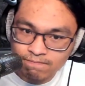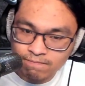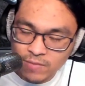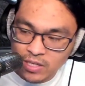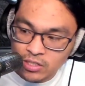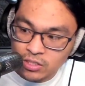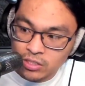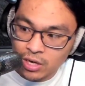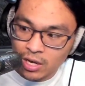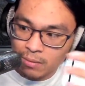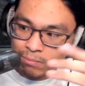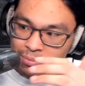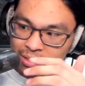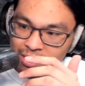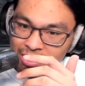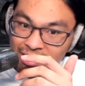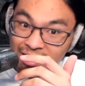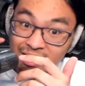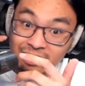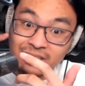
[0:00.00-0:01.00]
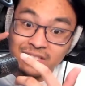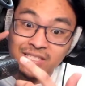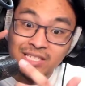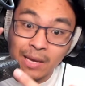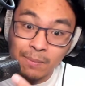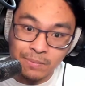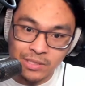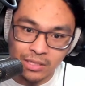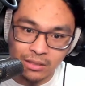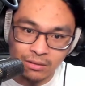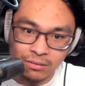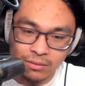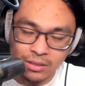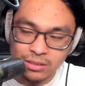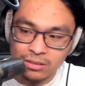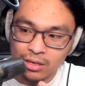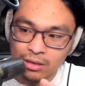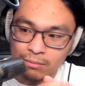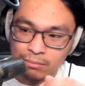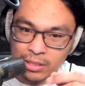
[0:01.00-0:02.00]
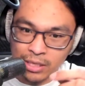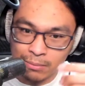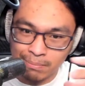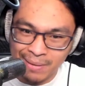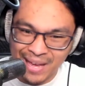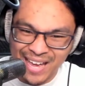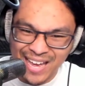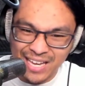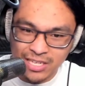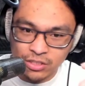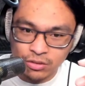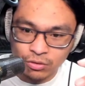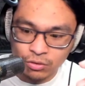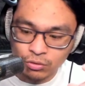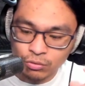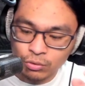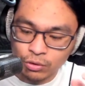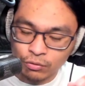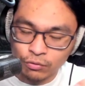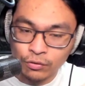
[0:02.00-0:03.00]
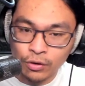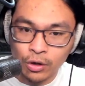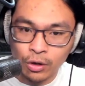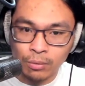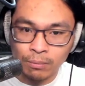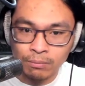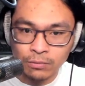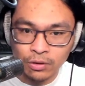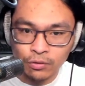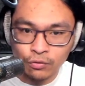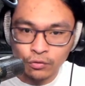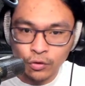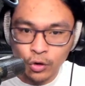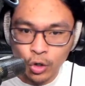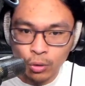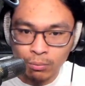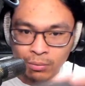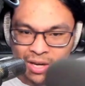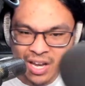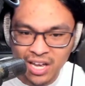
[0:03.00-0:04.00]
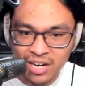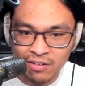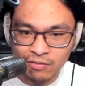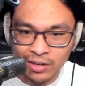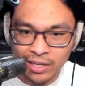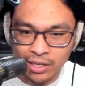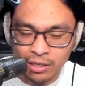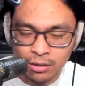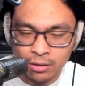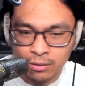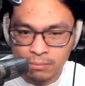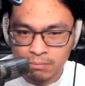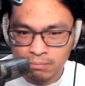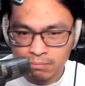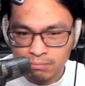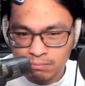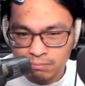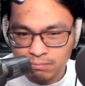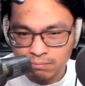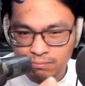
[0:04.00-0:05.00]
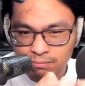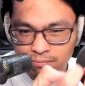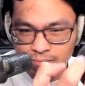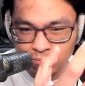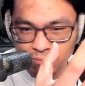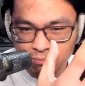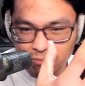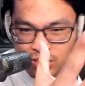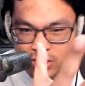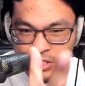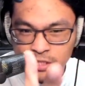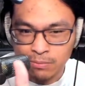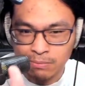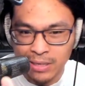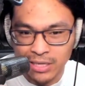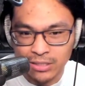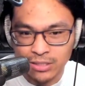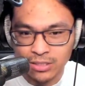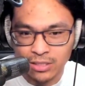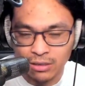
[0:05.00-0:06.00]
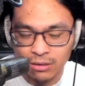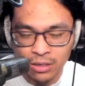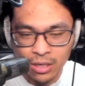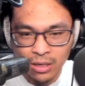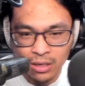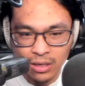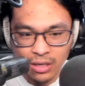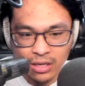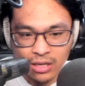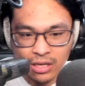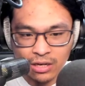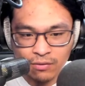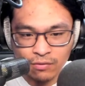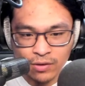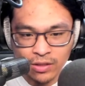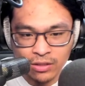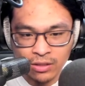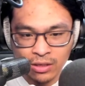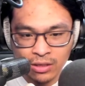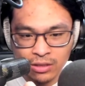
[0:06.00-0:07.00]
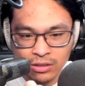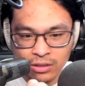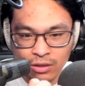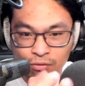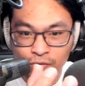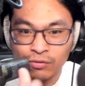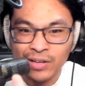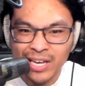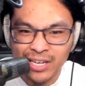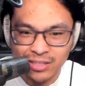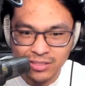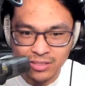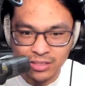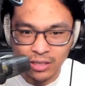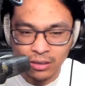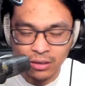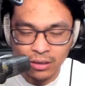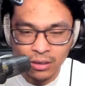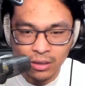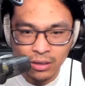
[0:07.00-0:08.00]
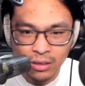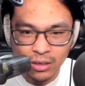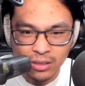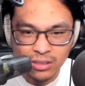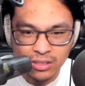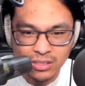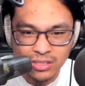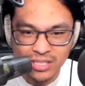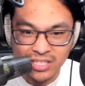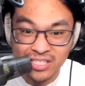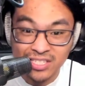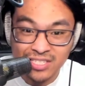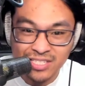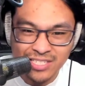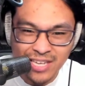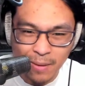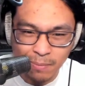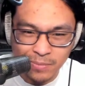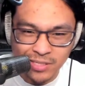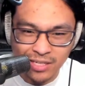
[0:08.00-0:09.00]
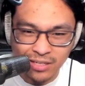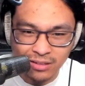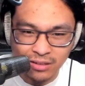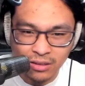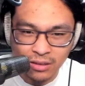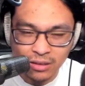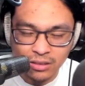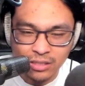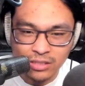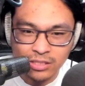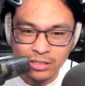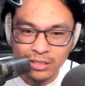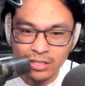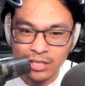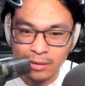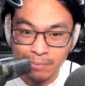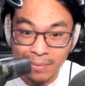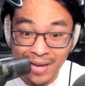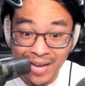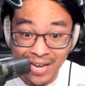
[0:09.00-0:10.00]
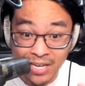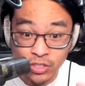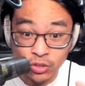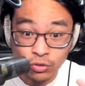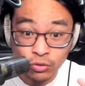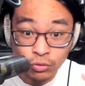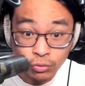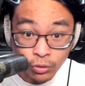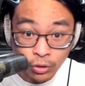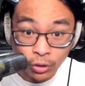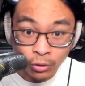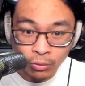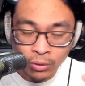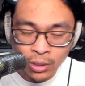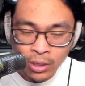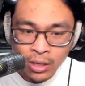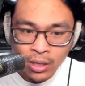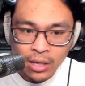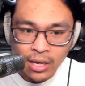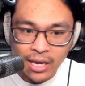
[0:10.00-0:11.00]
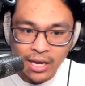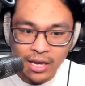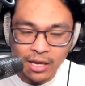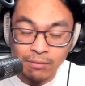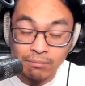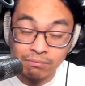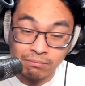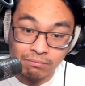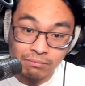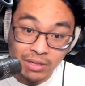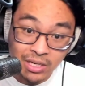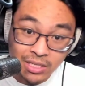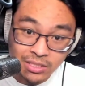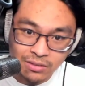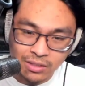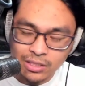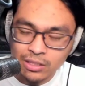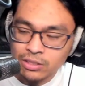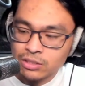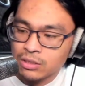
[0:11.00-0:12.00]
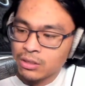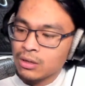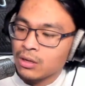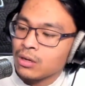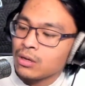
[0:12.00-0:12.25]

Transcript: It's not being accepted. It's not being passed through the foam. The foam kind of like dissipates it, kind of deflects it. It doesn't accept it, doesn't let it pass through. And because of this,